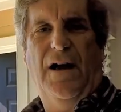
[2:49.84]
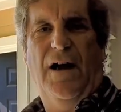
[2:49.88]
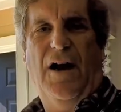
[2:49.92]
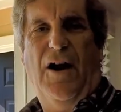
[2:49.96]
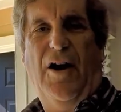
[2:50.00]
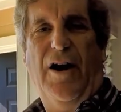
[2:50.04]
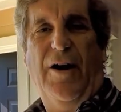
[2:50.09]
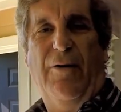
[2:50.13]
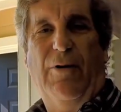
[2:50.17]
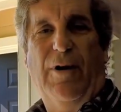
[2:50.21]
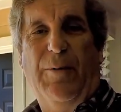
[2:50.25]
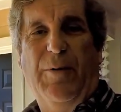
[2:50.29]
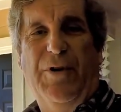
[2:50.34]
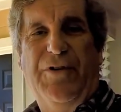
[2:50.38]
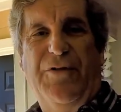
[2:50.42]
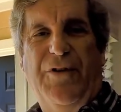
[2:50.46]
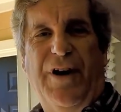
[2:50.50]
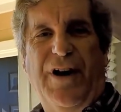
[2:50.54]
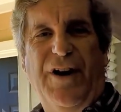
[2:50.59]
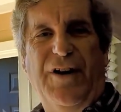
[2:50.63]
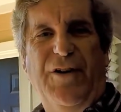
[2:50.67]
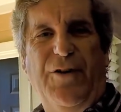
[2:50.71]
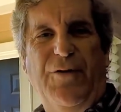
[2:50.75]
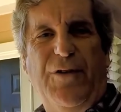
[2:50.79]
Alright, well I'm going to
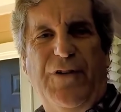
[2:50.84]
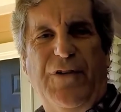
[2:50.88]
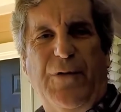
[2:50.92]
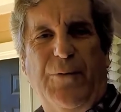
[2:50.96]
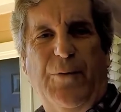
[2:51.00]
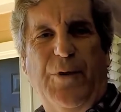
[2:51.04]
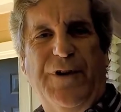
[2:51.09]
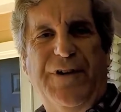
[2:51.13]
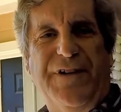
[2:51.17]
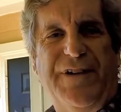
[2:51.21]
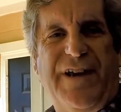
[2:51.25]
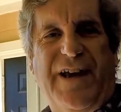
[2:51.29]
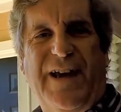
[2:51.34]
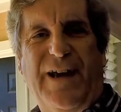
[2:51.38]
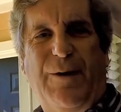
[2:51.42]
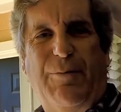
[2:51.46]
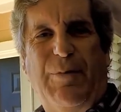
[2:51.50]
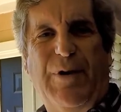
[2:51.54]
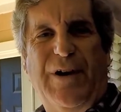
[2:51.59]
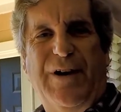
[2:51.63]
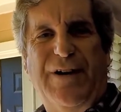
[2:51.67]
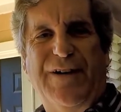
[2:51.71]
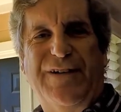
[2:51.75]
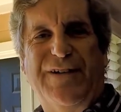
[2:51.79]
try to do this in one
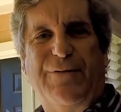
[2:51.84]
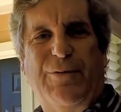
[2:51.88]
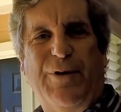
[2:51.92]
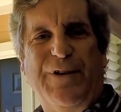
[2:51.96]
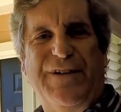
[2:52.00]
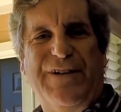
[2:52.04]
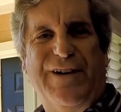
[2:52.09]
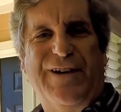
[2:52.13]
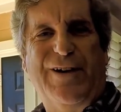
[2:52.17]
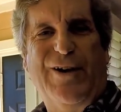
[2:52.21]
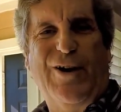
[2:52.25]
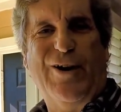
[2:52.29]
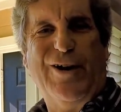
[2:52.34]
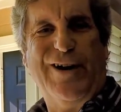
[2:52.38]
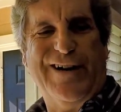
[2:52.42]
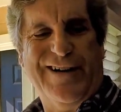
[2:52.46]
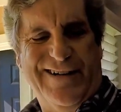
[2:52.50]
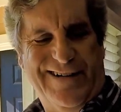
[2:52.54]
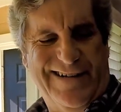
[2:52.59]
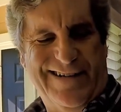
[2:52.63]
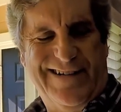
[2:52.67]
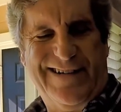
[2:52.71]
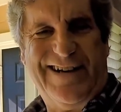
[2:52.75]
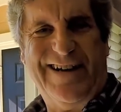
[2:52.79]
take, because once it
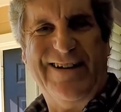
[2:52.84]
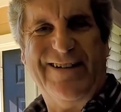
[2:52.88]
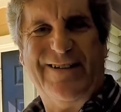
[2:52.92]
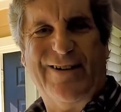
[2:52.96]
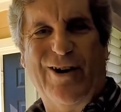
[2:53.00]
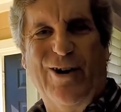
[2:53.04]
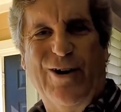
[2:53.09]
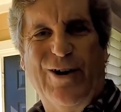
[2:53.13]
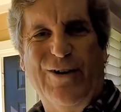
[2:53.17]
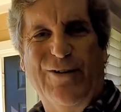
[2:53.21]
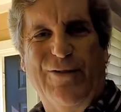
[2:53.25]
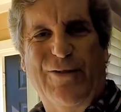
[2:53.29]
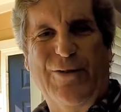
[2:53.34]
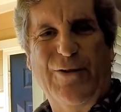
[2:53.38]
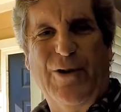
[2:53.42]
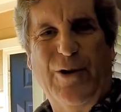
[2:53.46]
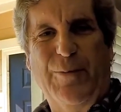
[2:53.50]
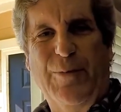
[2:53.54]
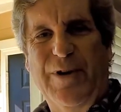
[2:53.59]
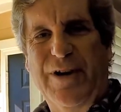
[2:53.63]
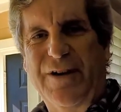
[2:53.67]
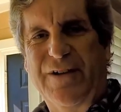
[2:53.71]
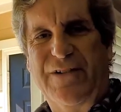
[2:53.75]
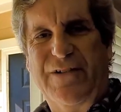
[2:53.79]
darkens, it stays darkened for a
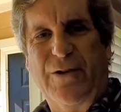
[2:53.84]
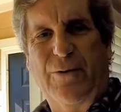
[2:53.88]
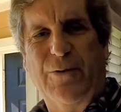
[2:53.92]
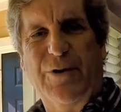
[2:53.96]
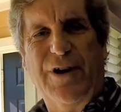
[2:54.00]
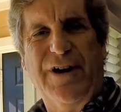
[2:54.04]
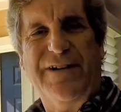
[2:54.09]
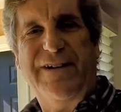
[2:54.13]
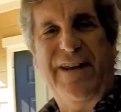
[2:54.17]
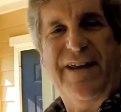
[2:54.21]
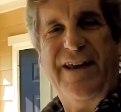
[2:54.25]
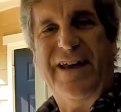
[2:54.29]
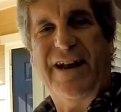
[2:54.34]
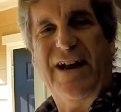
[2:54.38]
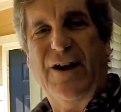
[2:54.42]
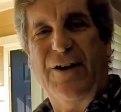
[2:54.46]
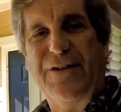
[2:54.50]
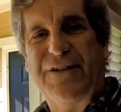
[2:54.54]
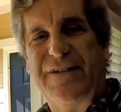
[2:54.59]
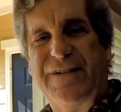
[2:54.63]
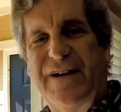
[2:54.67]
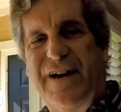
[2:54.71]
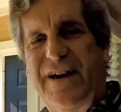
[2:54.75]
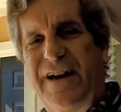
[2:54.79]
little bit. So we're going to take it
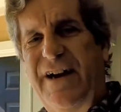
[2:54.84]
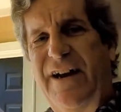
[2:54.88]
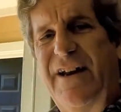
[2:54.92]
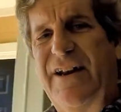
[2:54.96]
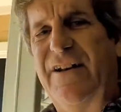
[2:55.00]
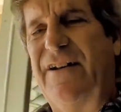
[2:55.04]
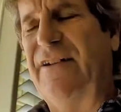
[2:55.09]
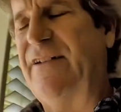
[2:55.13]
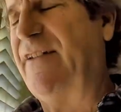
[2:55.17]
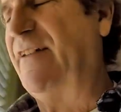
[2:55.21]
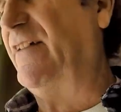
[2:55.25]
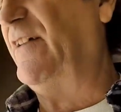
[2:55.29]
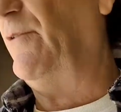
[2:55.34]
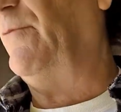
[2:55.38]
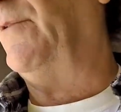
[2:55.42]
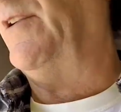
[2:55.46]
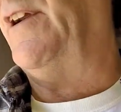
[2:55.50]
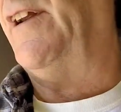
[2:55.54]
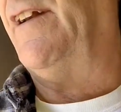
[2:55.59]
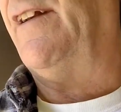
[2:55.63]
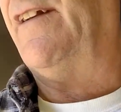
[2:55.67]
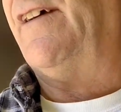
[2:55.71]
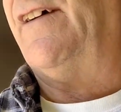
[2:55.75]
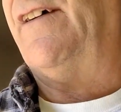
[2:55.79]
outside and see what
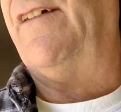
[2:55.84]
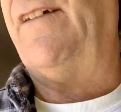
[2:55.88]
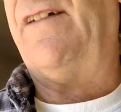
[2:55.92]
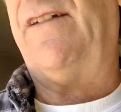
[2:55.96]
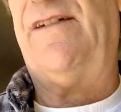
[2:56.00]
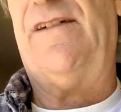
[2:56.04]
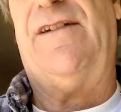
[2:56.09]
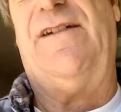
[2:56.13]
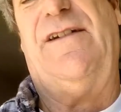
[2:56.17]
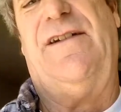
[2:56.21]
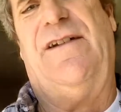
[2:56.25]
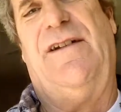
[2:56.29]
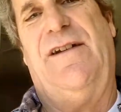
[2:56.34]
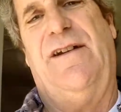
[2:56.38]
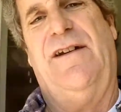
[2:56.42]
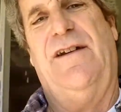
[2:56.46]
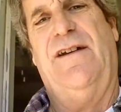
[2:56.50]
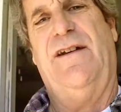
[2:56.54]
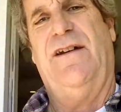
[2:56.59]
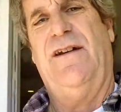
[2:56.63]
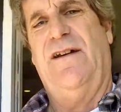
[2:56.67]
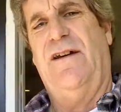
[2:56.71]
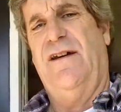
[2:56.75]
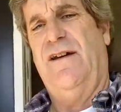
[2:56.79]
it does
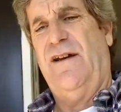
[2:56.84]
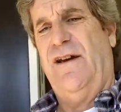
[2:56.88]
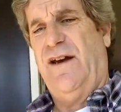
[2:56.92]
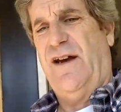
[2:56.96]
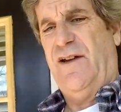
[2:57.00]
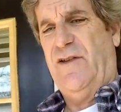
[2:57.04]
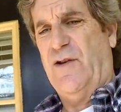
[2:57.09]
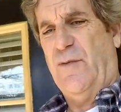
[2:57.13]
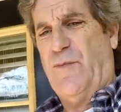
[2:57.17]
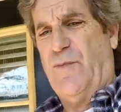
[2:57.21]
in the